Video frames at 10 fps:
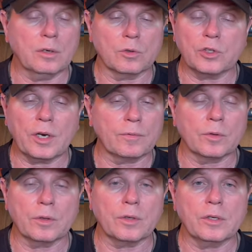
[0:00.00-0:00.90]

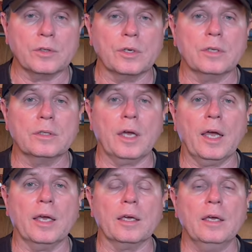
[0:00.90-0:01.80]
several of these in a
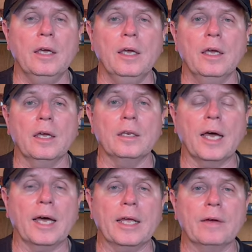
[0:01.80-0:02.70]
tank and
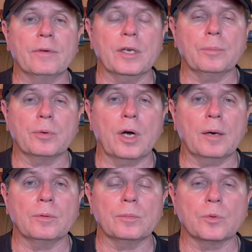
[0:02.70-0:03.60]
not have any
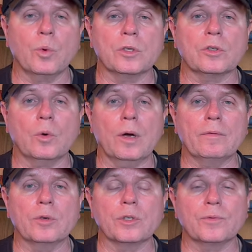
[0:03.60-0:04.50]
problems
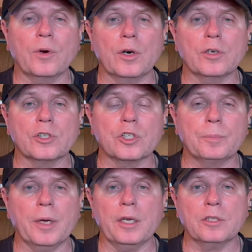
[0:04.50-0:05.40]
whatsoever as far as
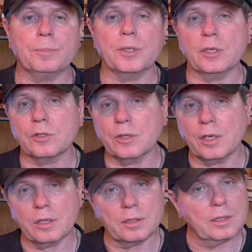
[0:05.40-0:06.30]
space, because
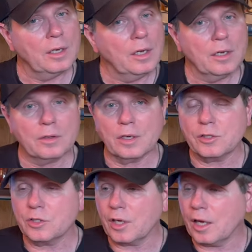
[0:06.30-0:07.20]
they
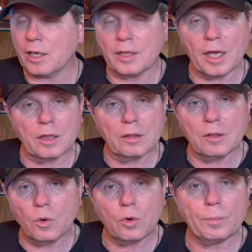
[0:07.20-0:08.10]
stay in that
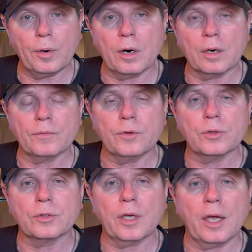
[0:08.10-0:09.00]
lower part of
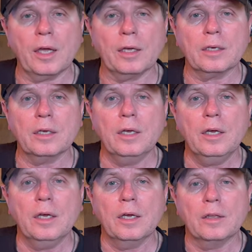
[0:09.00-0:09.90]
your tank,
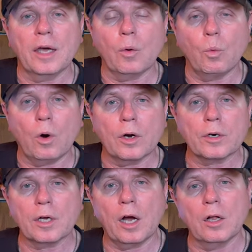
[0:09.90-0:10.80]
in that water
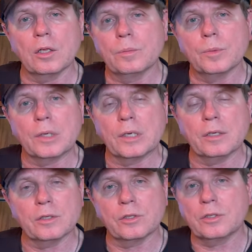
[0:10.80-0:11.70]
column that
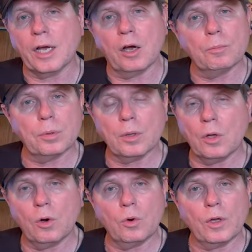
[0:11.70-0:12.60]
is down
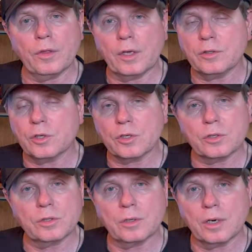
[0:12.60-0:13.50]
below, and they
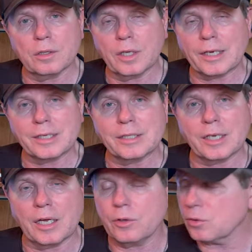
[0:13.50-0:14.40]
just are, like I
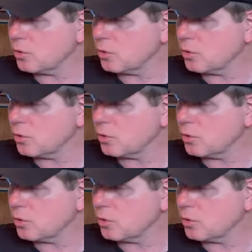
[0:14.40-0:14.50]
said, you'll